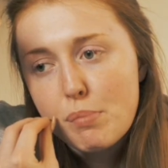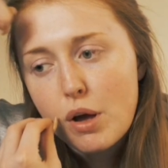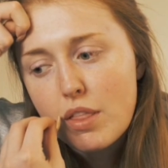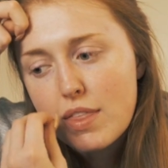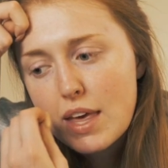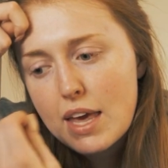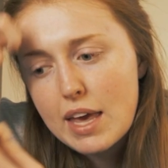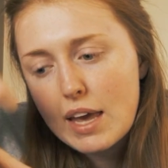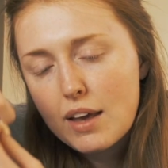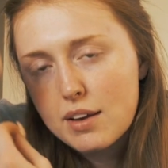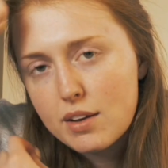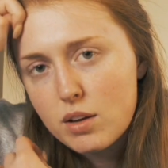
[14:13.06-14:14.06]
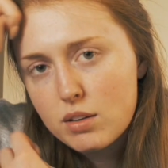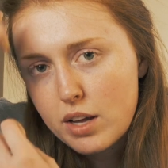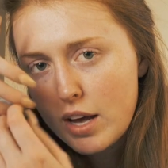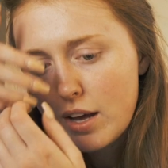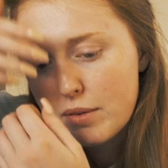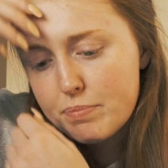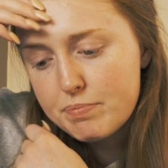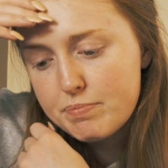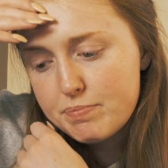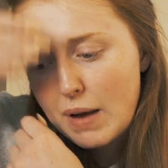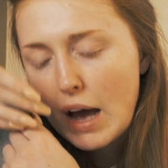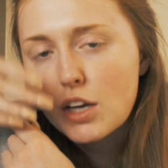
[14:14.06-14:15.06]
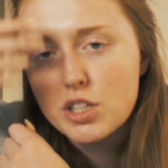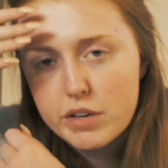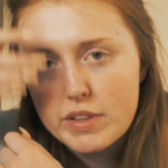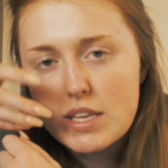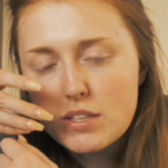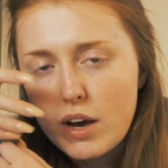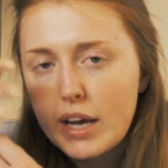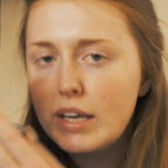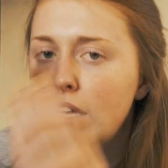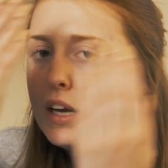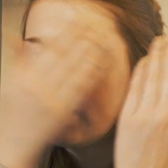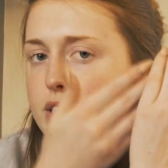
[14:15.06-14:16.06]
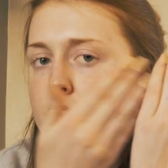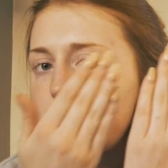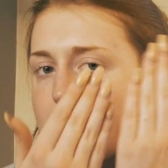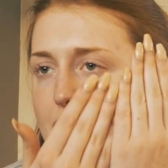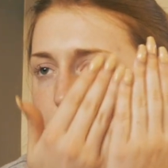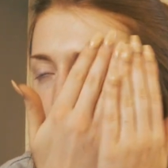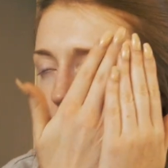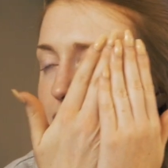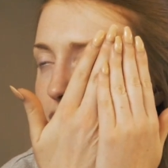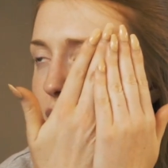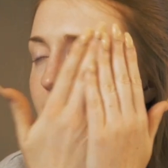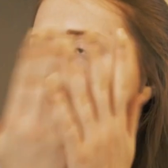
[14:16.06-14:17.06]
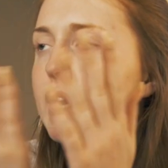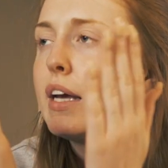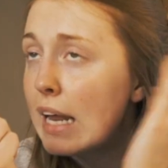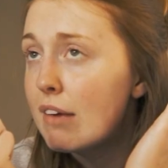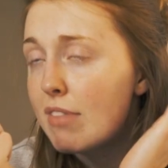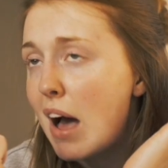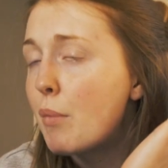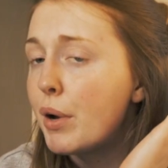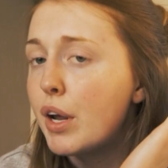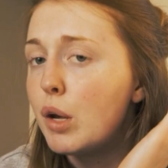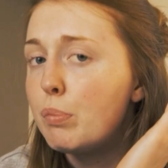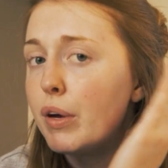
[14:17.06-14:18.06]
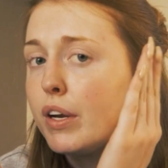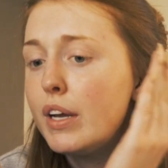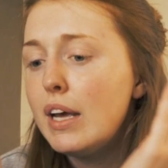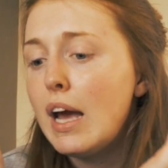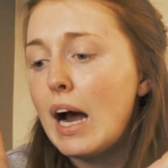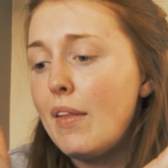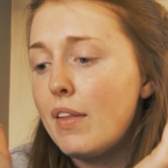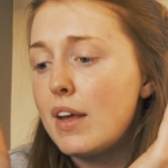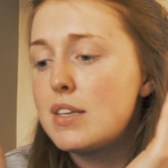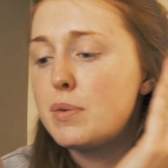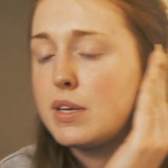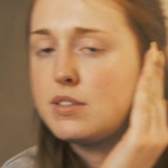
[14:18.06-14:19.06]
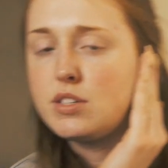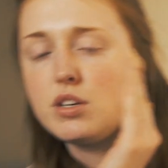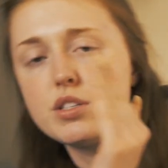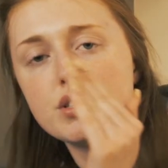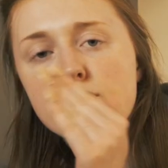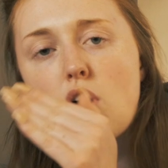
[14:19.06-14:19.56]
and put the patch over this eye. Do the same on the other eye, leave that one open, and then they twist you to the